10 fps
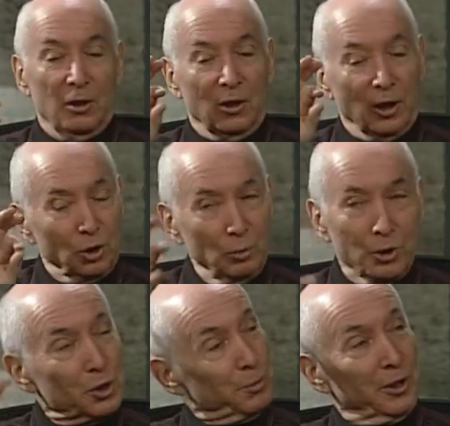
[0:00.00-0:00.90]
a
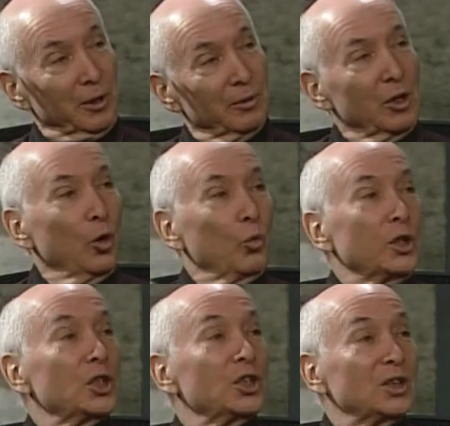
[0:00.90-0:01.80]
human spirit,
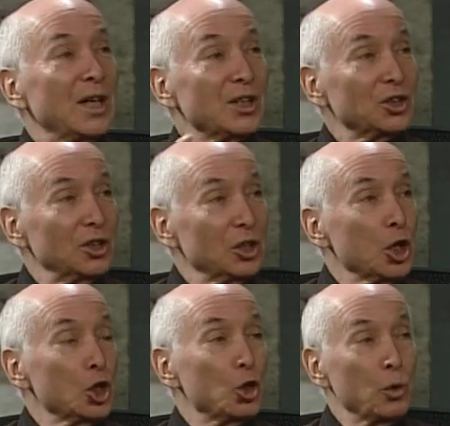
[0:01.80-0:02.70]
which is
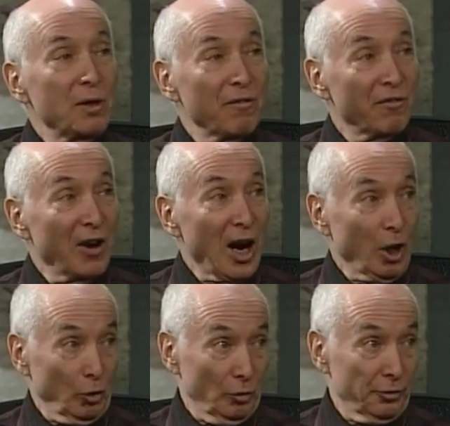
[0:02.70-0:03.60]
destined to
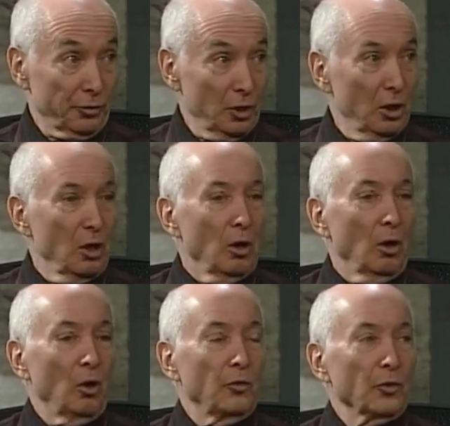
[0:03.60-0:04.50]
evolve
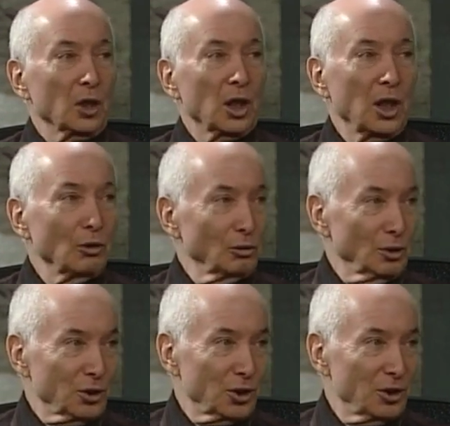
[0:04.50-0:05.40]
over
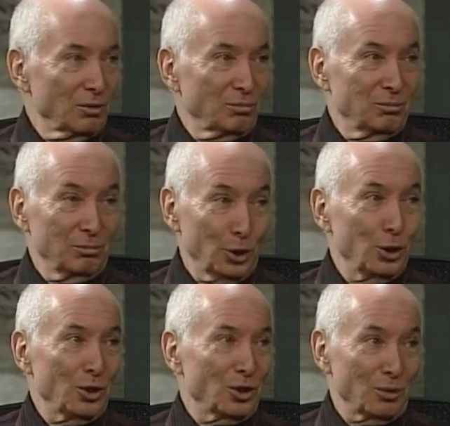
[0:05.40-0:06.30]
countless
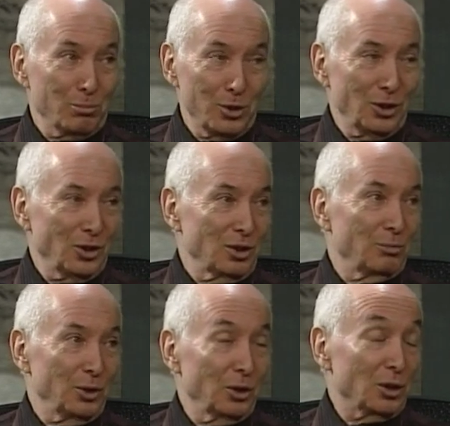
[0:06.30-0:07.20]
millions and millions
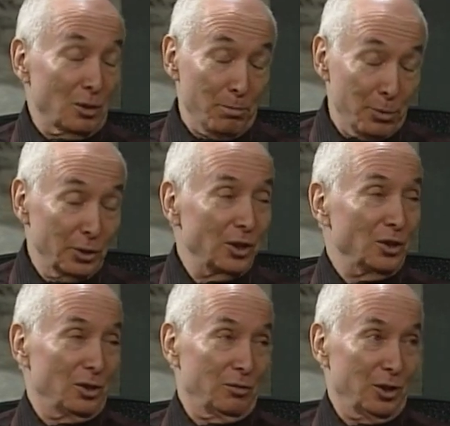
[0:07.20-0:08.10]
and millions and
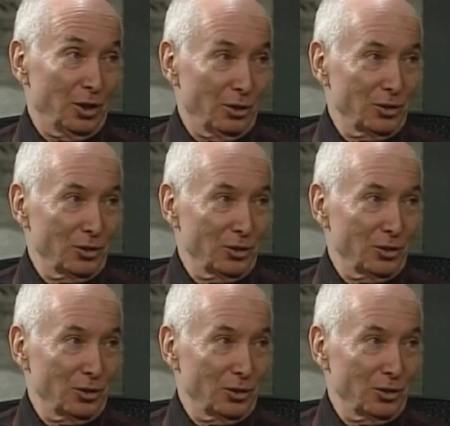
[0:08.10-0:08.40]
billions of years.